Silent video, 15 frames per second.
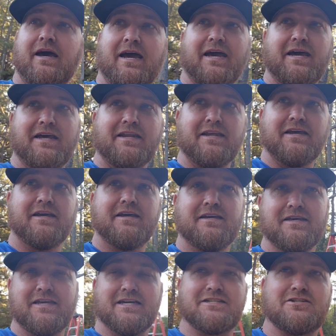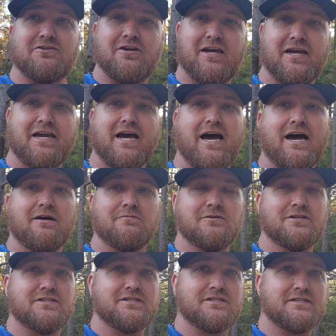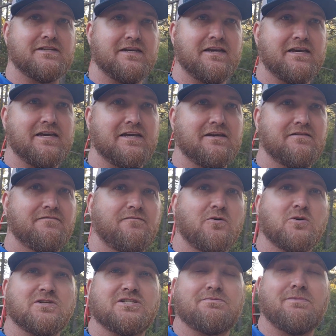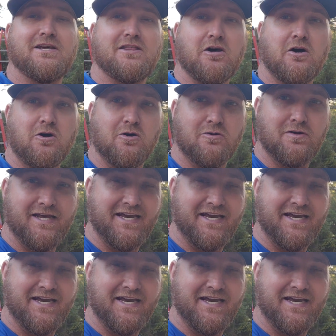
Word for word: And yesterday I was in Fort Smith all